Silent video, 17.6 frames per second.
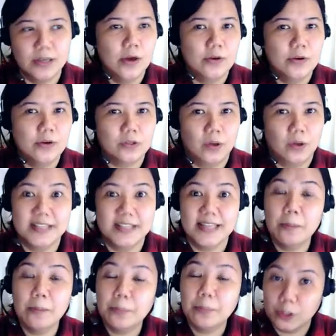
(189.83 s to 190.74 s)
So,
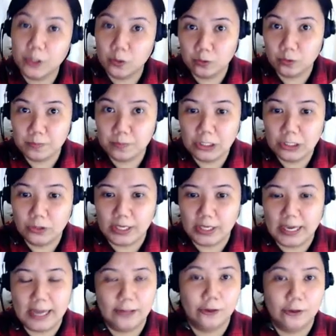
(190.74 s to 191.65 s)
example, you will be
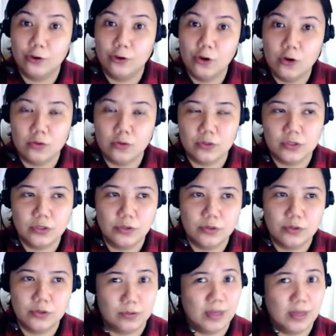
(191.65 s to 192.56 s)
looking at your notes.
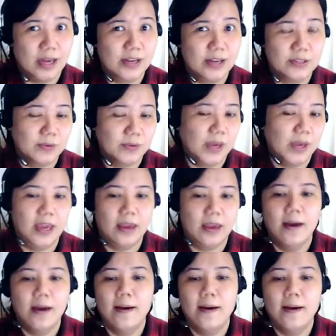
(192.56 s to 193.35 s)
So, that is okay.